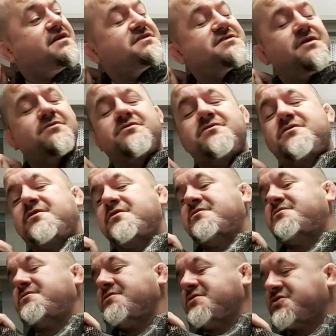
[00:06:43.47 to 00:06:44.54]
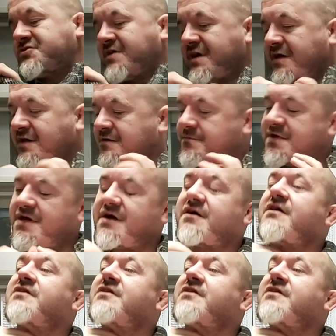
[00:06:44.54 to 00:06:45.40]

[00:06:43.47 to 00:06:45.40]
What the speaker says: It's no good, dude. You're strangling me. I